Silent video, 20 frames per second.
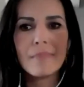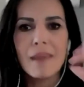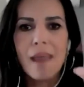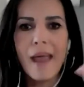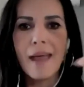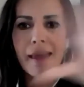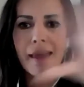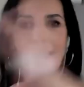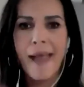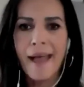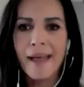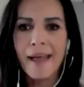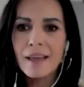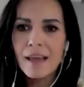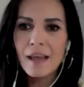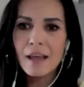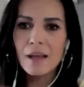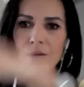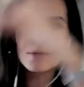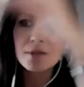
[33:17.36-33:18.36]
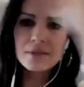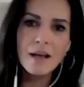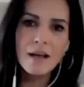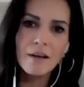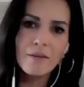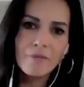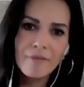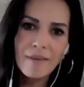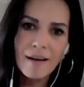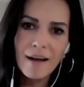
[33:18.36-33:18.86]
yanking
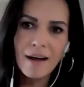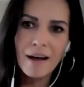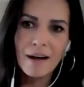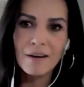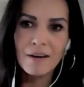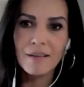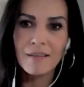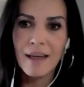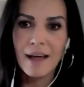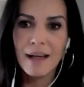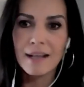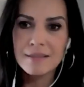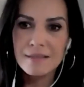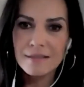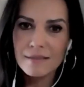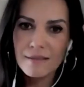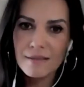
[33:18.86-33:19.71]
yourself out of that